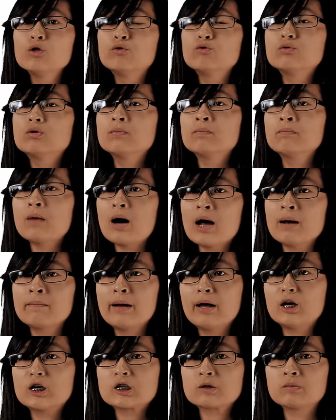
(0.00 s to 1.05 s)
through demand
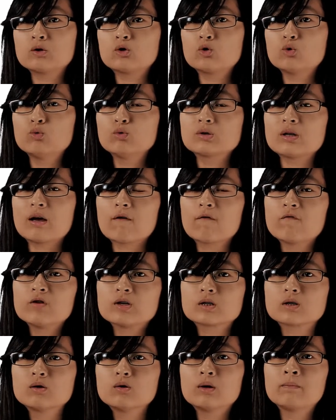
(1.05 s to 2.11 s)
management tools like
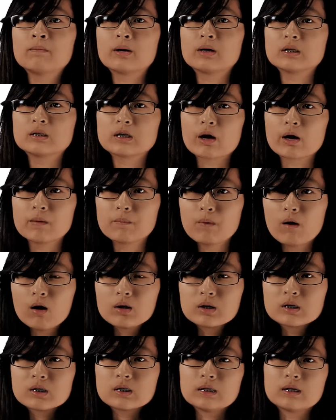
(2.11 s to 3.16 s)
fiscal and monetary
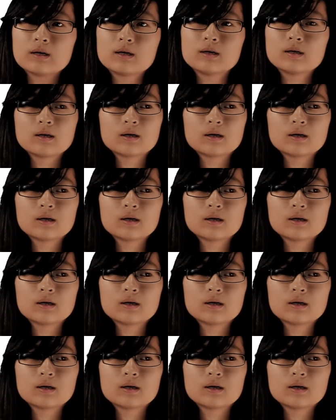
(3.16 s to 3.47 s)
policy.